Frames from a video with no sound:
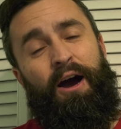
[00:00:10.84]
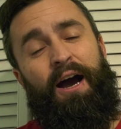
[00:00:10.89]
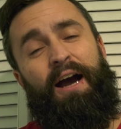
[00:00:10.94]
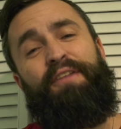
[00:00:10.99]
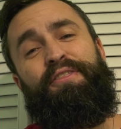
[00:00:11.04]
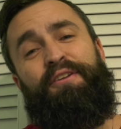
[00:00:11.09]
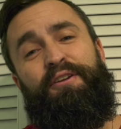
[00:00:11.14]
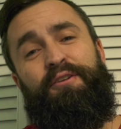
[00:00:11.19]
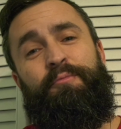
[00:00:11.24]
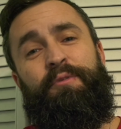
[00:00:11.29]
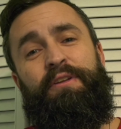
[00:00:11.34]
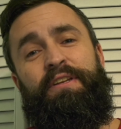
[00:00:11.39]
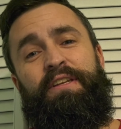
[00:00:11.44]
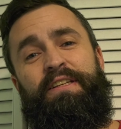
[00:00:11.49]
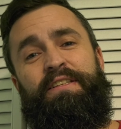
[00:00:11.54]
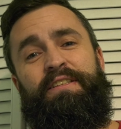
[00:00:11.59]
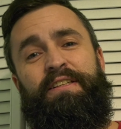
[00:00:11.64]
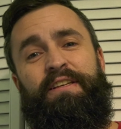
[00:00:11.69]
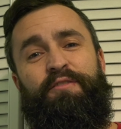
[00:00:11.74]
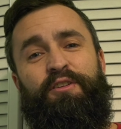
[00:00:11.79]
I thought it would be
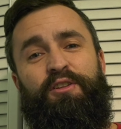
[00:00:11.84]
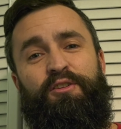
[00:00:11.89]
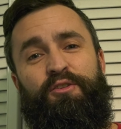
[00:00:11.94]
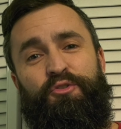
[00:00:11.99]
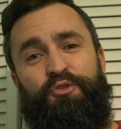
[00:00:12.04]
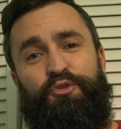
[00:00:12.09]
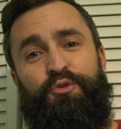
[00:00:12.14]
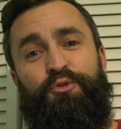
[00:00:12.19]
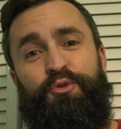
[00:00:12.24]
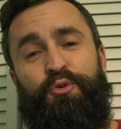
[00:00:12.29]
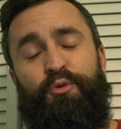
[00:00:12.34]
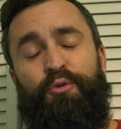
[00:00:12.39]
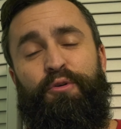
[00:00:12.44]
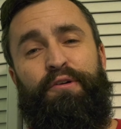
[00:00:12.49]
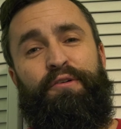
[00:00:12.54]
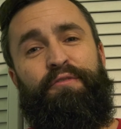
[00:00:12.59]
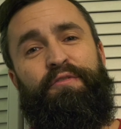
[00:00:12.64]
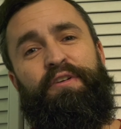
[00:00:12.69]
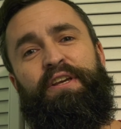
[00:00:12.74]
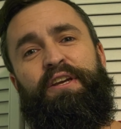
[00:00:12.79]
neat to give you a little
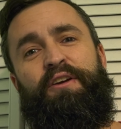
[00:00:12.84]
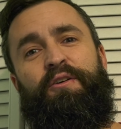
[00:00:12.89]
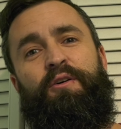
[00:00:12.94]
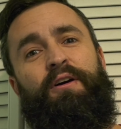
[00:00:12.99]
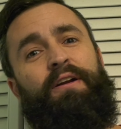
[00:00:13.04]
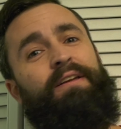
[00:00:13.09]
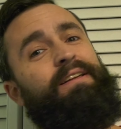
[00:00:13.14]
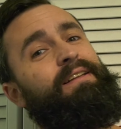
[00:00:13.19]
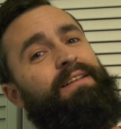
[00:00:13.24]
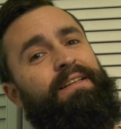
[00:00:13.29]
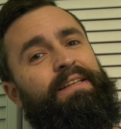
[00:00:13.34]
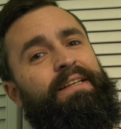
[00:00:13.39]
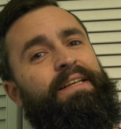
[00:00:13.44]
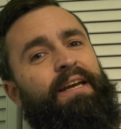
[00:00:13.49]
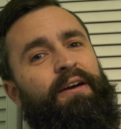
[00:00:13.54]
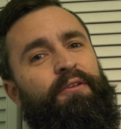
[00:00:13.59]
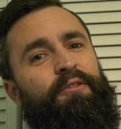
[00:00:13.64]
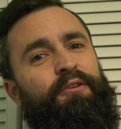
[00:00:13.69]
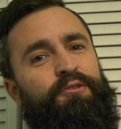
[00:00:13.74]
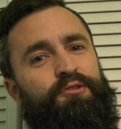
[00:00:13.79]
tutorial video on cleaning
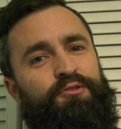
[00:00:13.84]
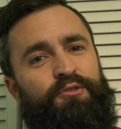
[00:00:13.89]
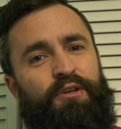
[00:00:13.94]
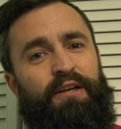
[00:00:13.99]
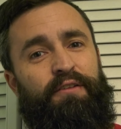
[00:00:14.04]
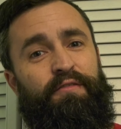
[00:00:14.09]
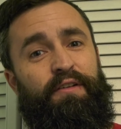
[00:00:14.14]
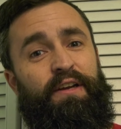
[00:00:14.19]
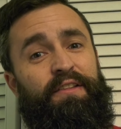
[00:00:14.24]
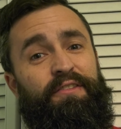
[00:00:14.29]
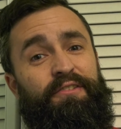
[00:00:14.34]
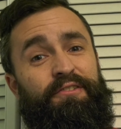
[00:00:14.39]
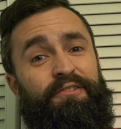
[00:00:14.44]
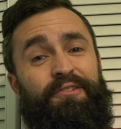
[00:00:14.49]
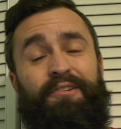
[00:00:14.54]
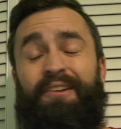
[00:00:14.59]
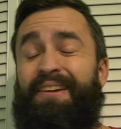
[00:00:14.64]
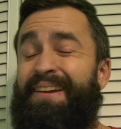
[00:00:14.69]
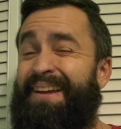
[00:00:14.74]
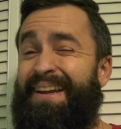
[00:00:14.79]
out those dryer
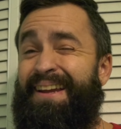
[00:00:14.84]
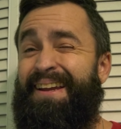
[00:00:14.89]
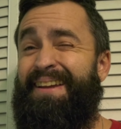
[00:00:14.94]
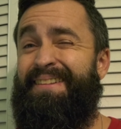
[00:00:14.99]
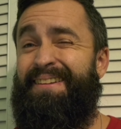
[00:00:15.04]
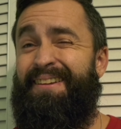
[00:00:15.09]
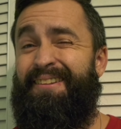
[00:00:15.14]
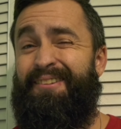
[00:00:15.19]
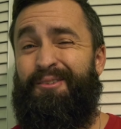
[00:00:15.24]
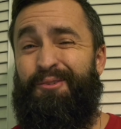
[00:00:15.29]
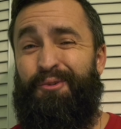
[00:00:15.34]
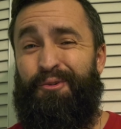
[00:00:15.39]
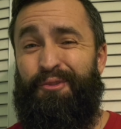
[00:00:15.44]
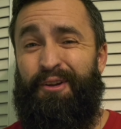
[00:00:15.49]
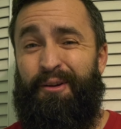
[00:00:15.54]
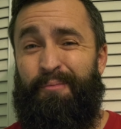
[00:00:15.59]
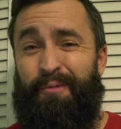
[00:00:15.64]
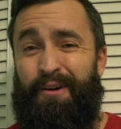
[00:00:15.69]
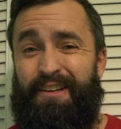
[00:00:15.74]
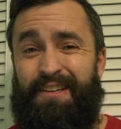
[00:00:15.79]
vents. And the other cool
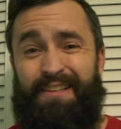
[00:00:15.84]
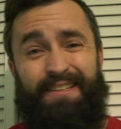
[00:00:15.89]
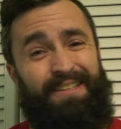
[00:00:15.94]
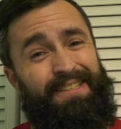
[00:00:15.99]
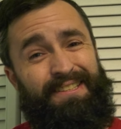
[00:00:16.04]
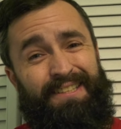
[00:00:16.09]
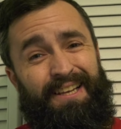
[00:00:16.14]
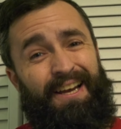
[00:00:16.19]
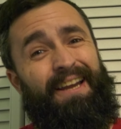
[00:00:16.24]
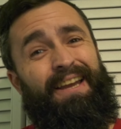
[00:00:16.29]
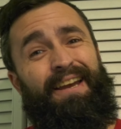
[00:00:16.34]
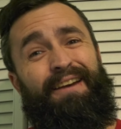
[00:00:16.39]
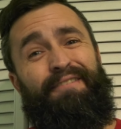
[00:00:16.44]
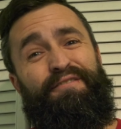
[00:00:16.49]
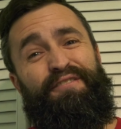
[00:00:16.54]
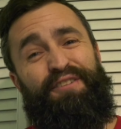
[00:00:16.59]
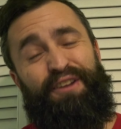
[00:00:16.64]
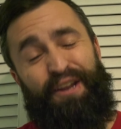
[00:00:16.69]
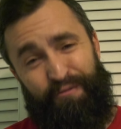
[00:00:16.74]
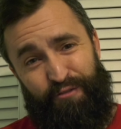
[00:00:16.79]
thing about it is I
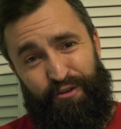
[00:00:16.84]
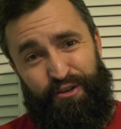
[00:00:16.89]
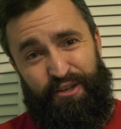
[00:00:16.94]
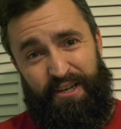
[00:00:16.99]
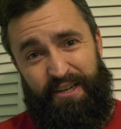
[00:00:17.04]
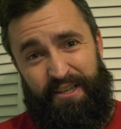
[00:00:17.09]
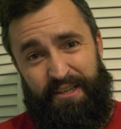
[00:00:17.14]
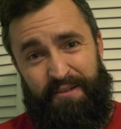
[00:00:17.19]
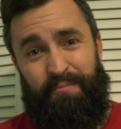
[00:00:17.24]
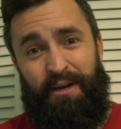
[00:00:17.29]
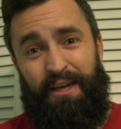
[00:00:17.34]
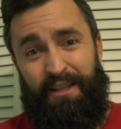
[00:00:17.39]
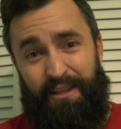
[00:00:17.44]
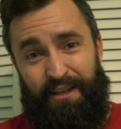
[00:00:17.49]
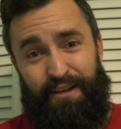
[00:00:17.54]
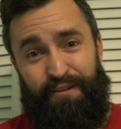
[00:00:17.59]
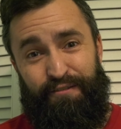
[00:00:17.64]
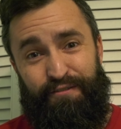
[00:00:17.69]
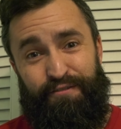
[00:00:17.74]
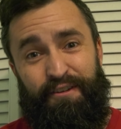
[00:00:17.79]
have never done it in my
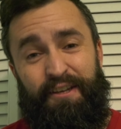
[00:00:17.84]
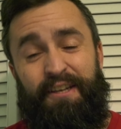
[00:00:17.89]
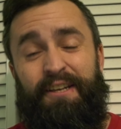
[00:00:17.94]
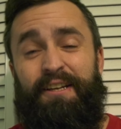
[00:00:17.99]
life.